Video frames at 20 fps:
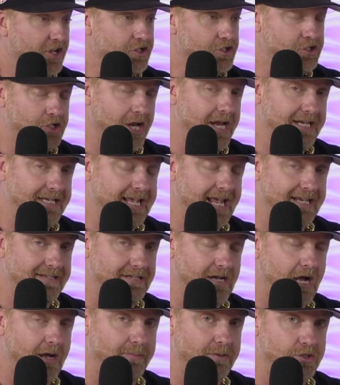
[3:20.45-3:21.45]
J.K.
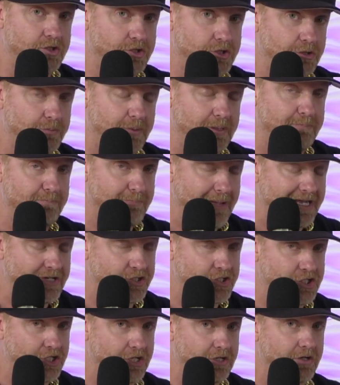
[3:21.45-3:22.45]
Dobbins should be
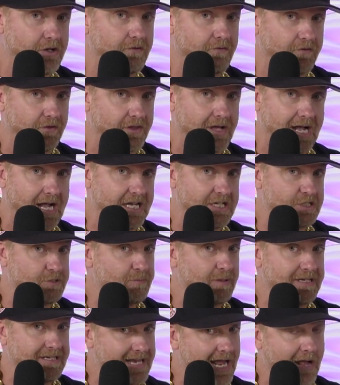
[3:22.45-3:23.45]
mentioned for the
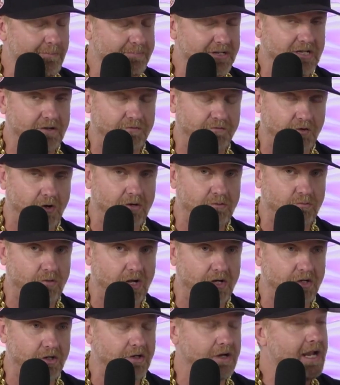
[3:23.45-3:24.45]
Heisman, not be a front
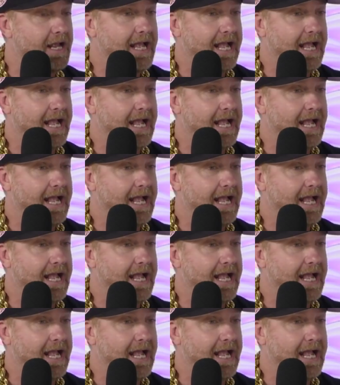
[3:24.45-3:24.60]
runner.